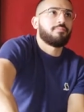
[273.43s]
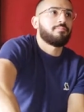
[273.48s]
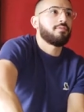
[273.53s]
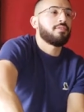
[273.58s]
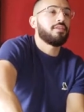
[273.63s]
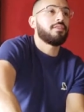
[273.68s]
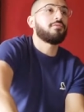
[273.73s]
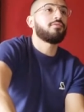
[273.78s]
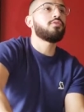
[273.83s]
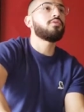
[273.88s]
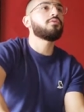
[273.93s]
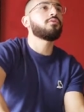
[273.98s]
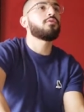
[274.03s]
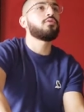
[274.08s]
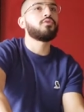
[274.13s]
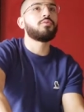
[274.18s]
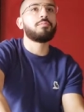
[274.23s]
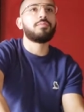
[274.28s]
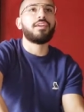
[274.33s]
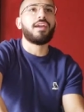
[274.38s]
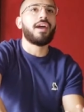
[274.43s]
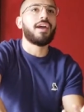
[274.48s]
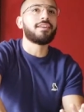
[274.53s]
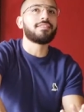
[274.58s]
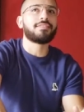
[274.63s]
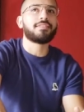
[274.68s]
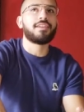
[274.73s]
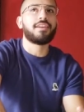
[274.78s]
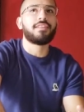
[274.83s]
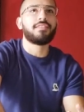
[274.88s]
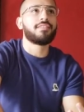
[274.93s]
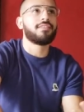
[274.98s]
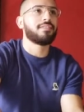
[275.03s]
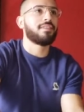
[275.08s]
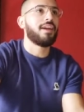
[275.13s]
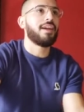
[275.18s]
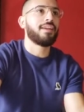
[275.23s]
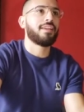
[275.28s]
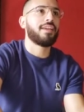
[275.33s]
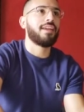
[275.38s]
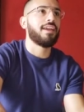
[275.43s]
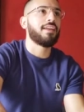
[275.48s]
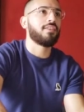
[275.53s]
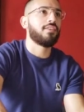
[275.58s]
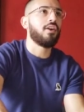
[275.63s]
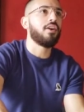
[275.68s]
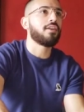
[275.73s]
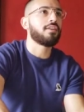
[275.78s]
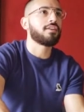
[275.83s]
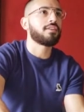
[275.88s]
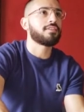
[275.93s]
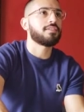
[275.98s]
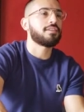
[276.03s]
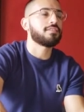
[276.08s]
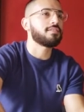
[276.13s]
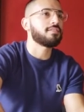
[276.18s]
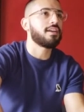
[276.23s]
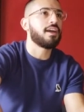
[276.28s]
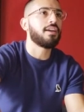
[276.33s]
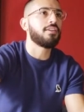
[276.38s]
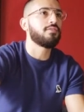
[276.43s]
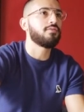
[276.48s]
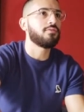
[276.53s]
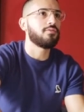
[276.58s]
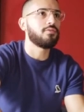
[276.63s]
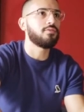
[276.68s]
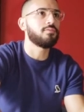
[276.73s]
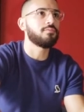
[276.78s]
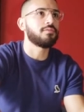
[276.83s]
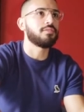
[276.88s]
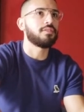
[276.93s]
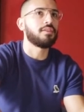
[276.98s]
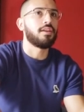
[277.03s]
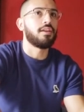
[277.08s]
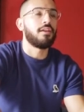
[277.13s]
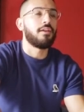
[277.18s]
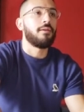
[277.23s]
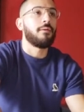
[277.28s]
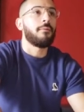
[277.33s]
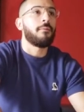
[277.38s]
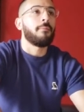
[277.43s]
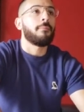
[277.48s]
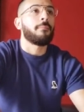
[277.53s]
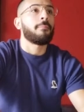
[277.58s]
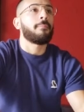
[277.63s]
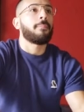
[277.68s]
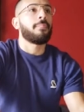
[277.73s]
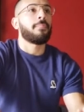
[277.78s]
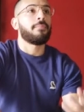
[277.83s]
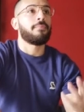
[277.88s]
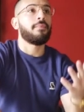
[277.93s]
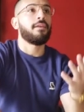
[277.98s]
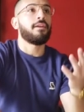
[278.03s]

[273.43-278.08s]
But if you view me as that, then I can't knock it because that's just how you view me. Yeah, but I'm interested now,